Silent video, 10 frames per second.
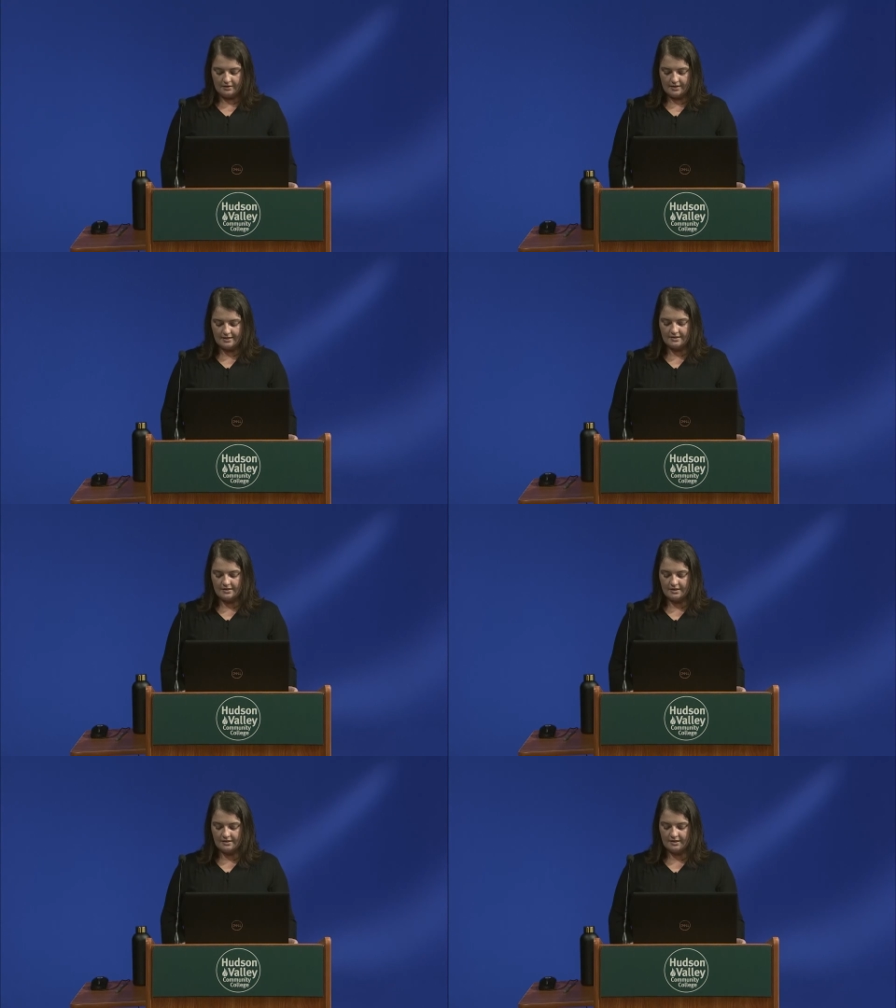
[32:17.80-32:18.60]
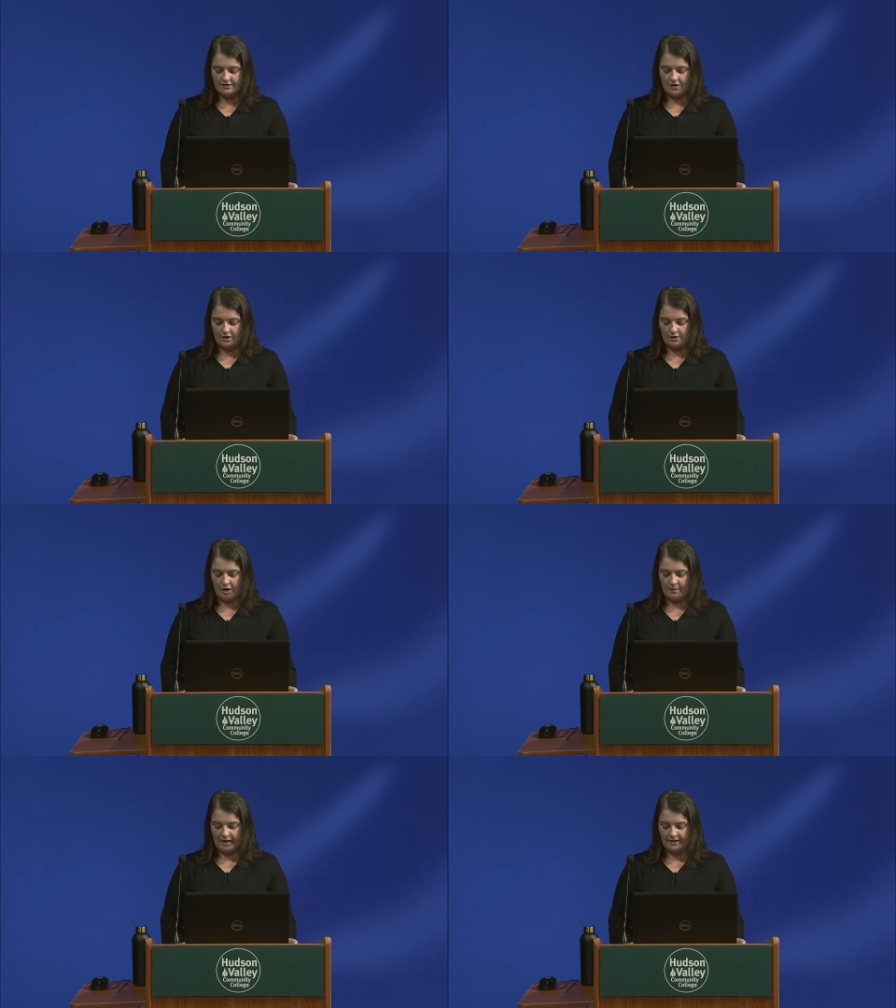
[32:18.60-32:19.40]
These statistics are
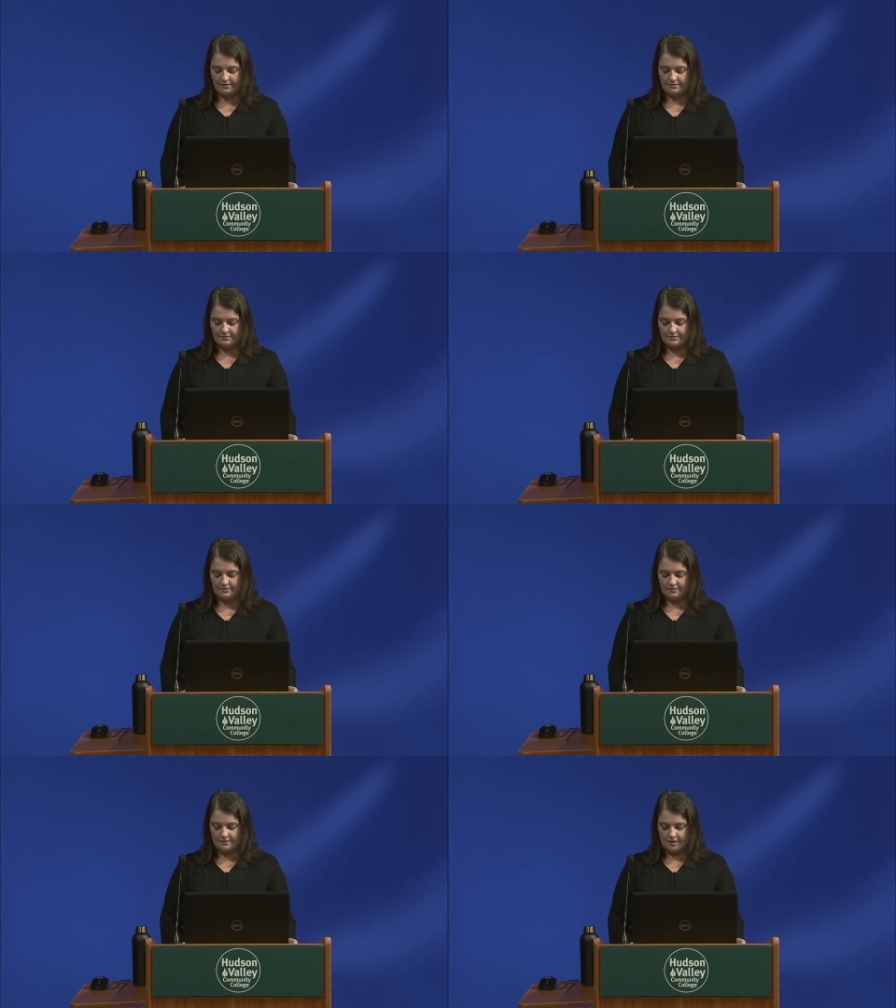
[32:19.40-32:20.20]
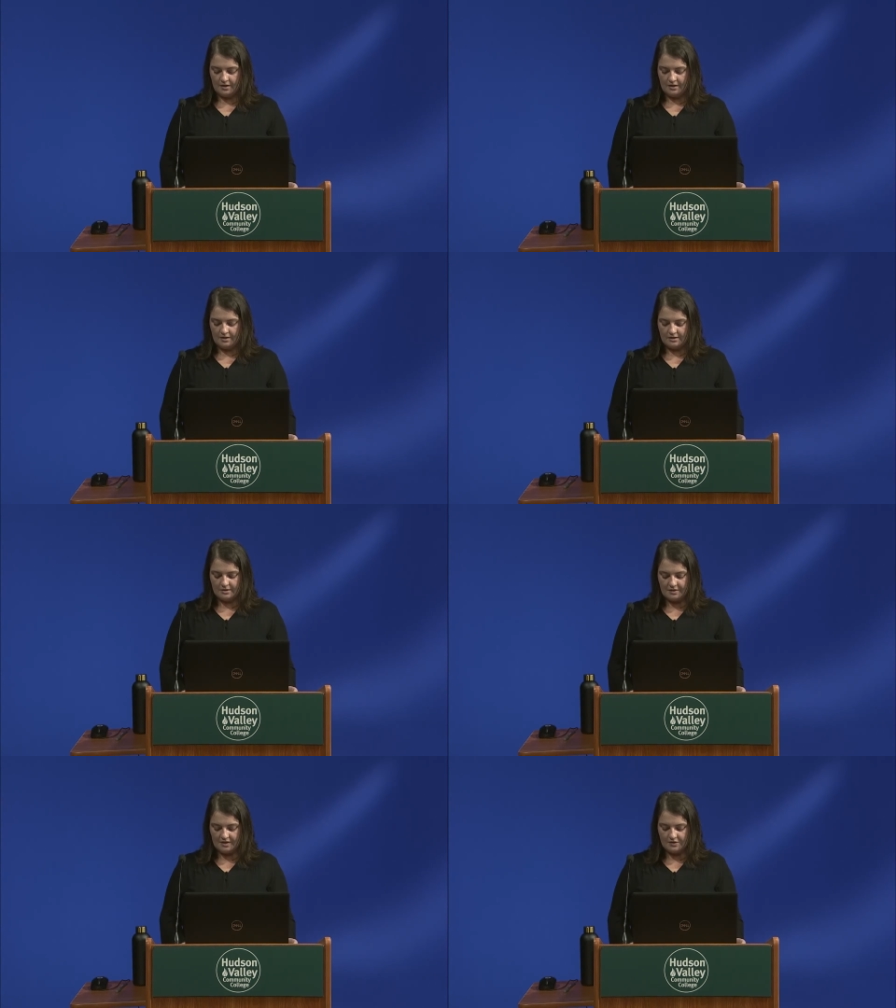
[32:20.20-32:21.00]
alarming. Some
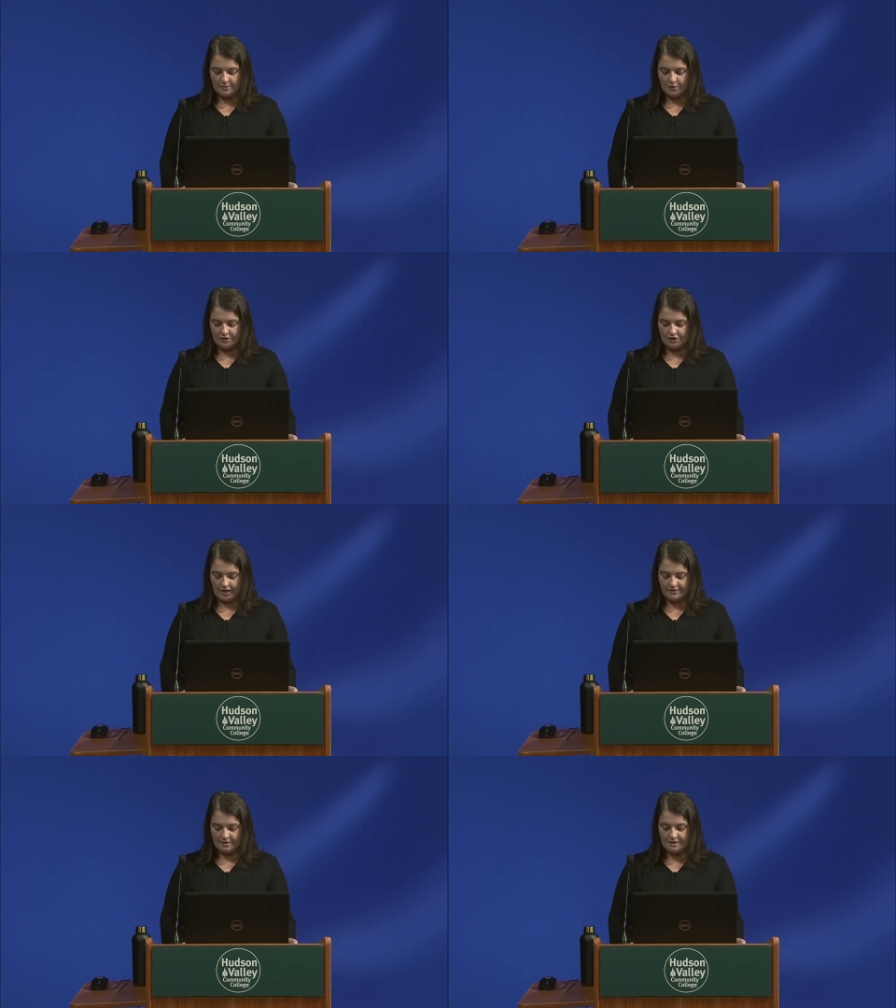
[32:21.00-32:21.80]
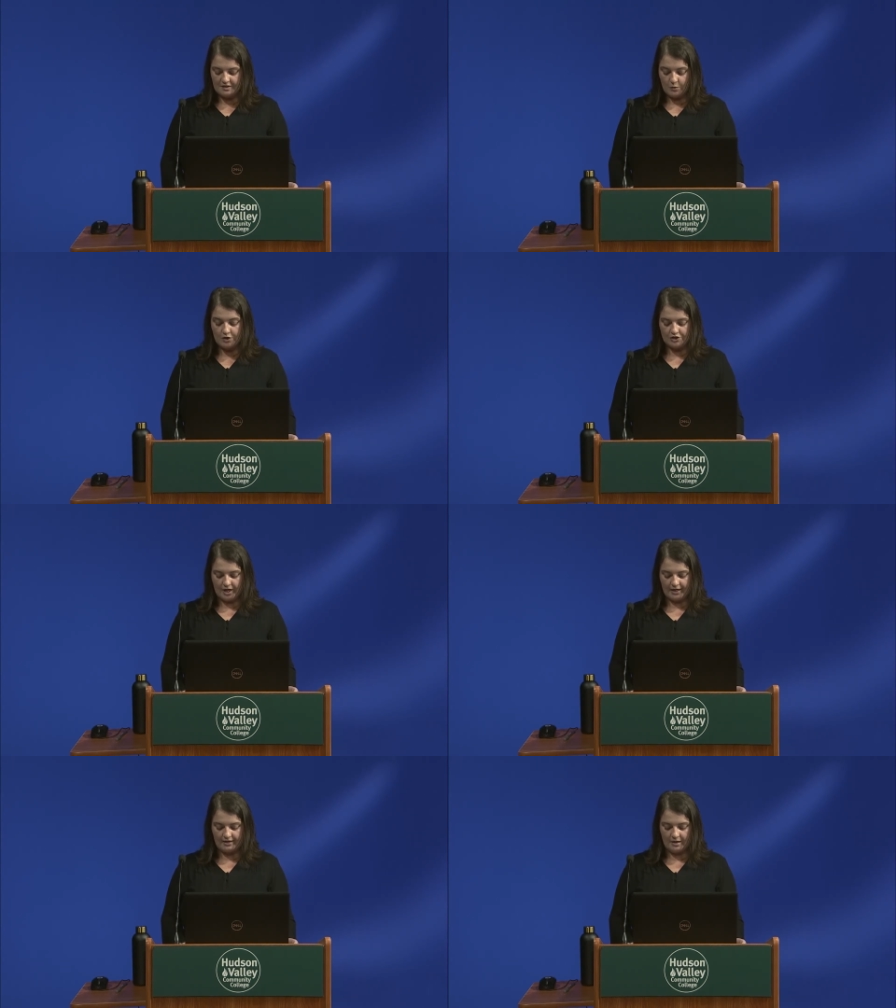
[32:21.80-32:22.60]
of these, are more some of these more
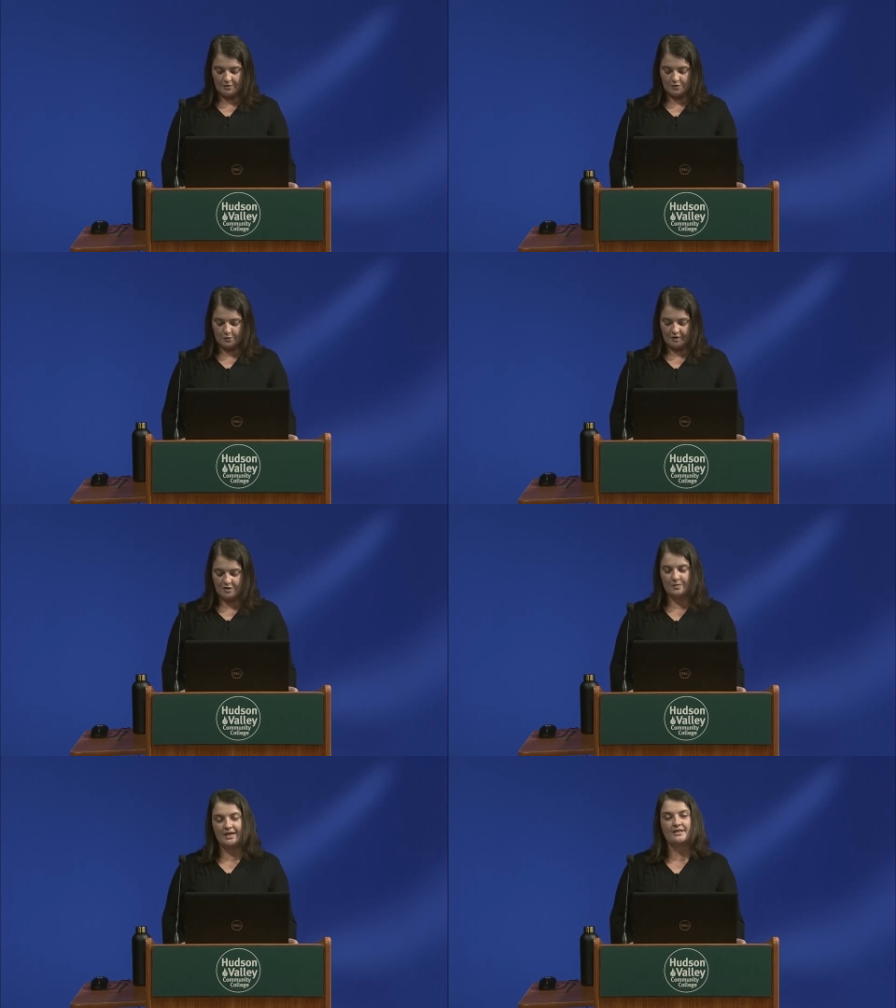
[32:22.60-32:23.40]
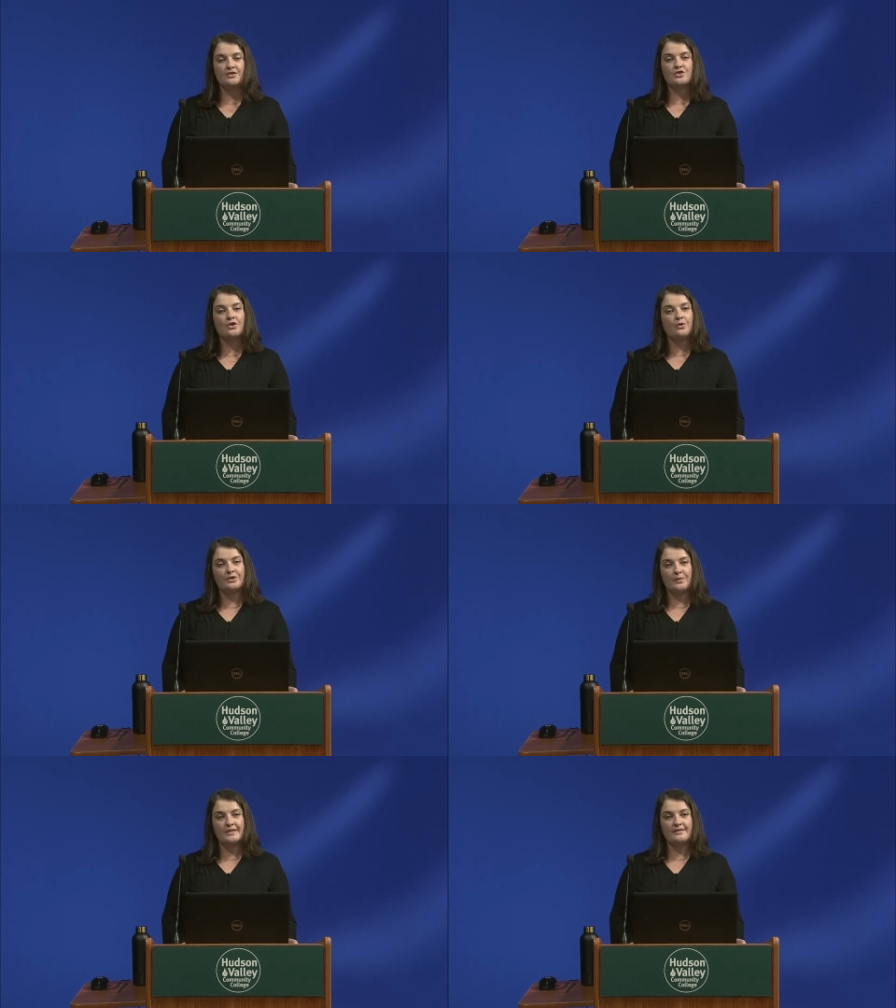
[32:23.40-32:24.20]
shocking numbers were brought to my attention
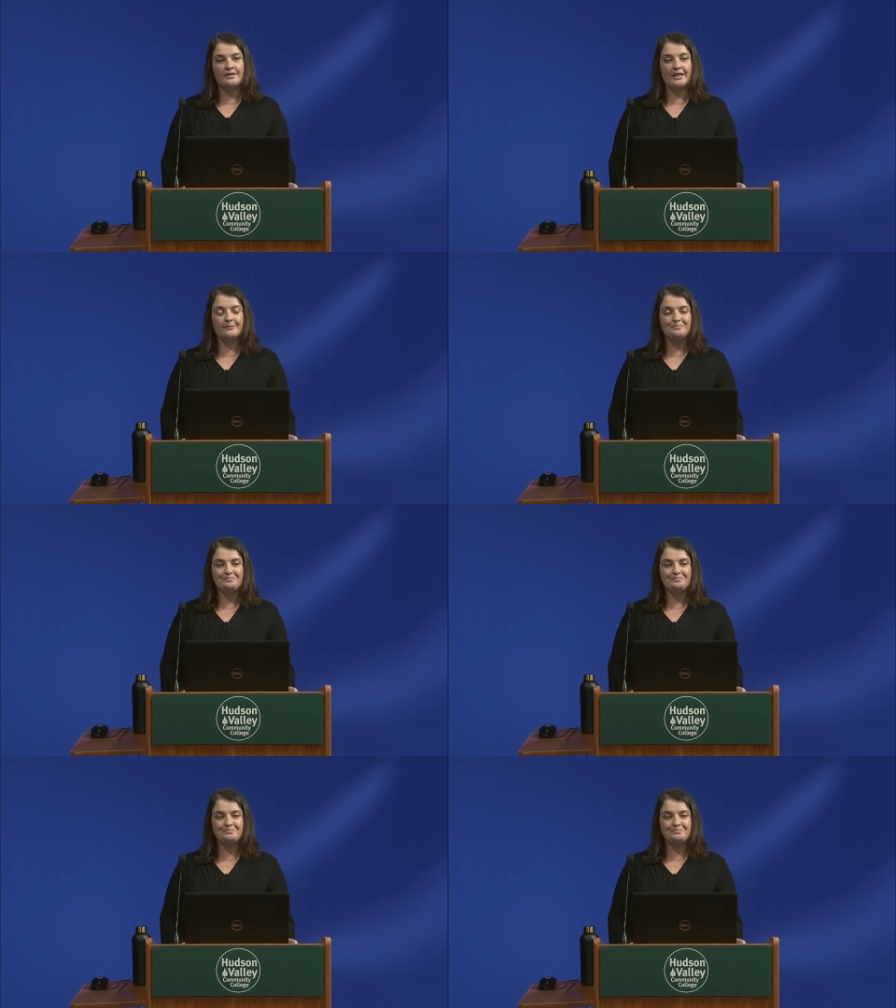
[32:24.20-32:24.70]
only recently.